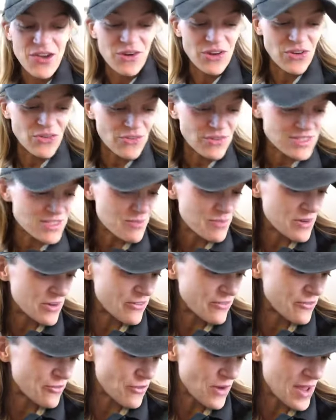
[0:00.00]
I know it was a bit
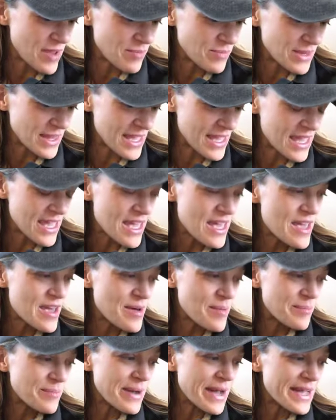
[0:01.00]
of rambling,
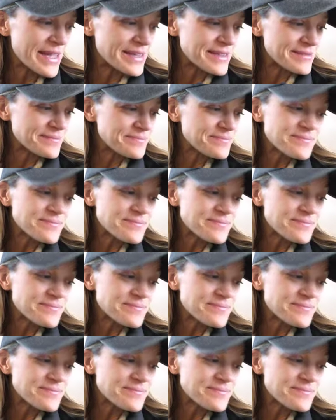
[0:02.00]
but